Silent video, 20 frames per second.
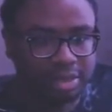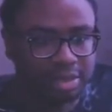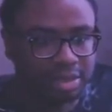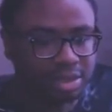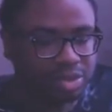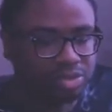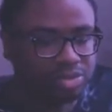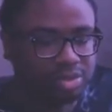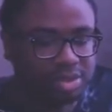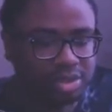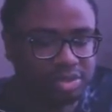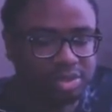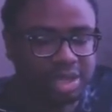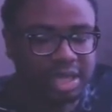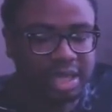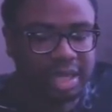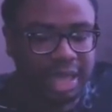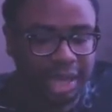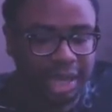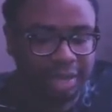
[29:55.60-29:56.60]
you
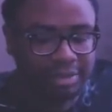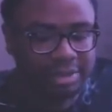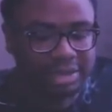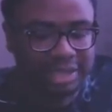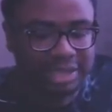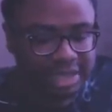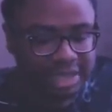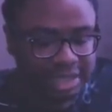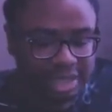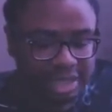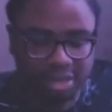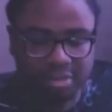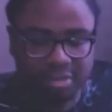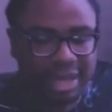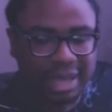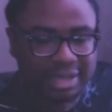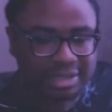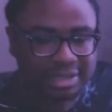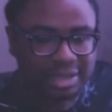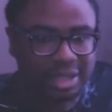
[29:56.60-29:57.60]
get elements like Giga
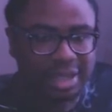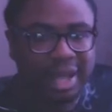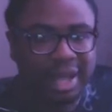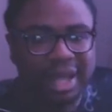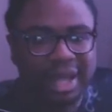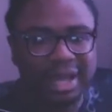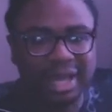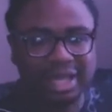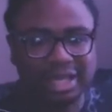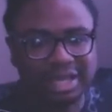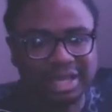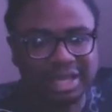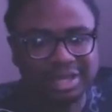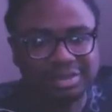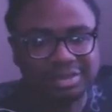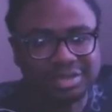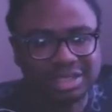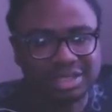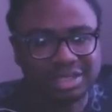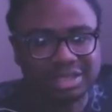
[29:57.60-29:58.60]
Bowser that like
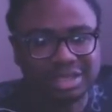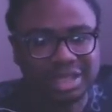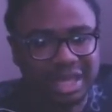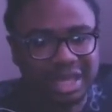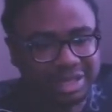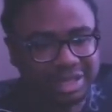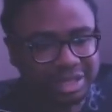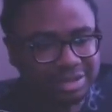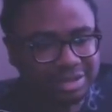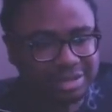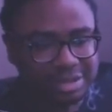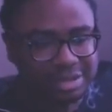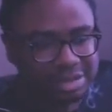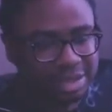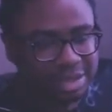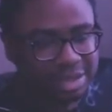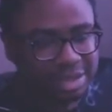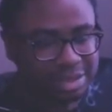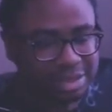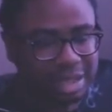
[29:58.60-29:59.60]
you just like there just
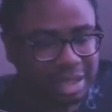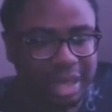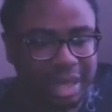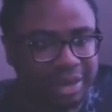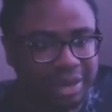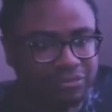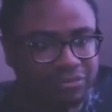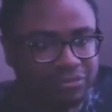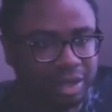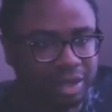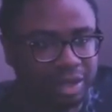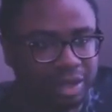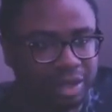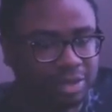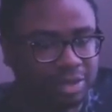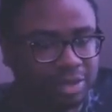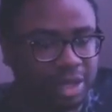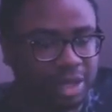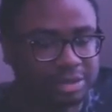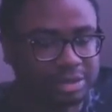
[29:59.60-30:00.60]
isn't a lot
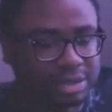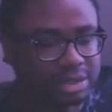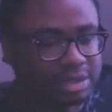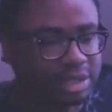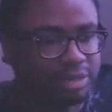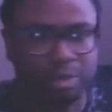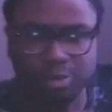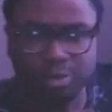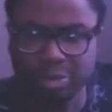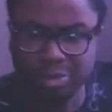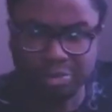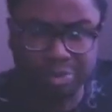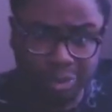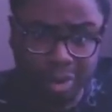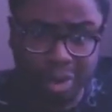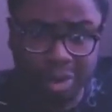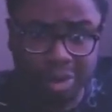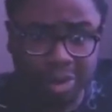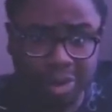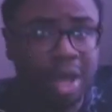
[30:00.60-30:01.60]
of content there. But with
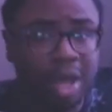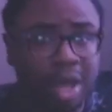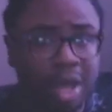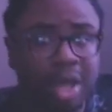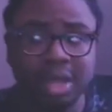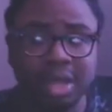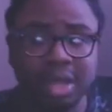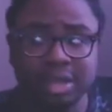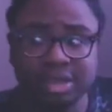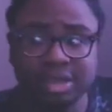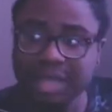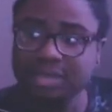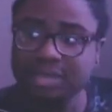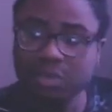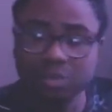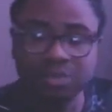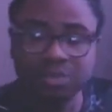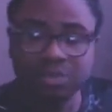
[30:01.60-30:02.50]
Brawl, that's when we